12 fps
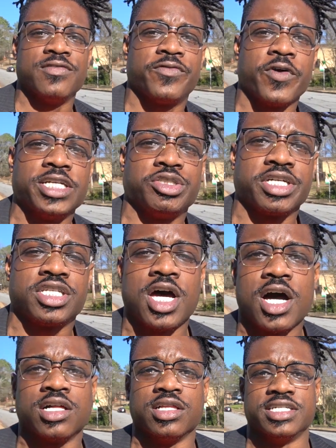and Frederick
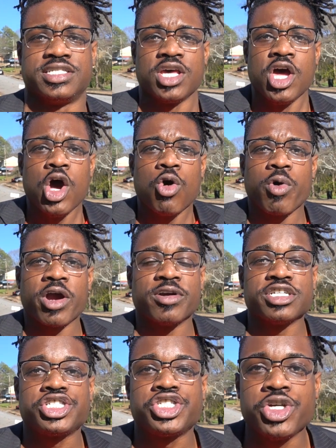Douglass,
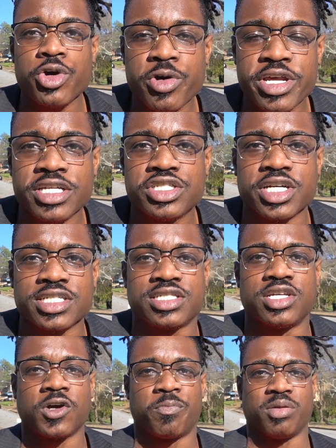where a shooting
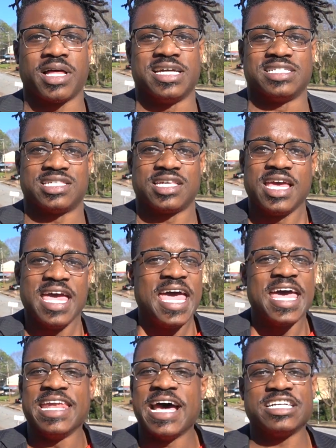just took place.
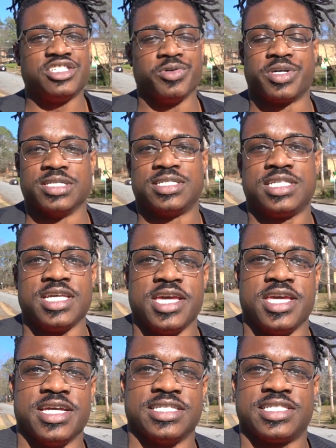And as you can
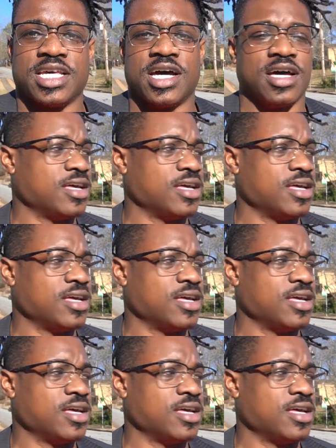see, it's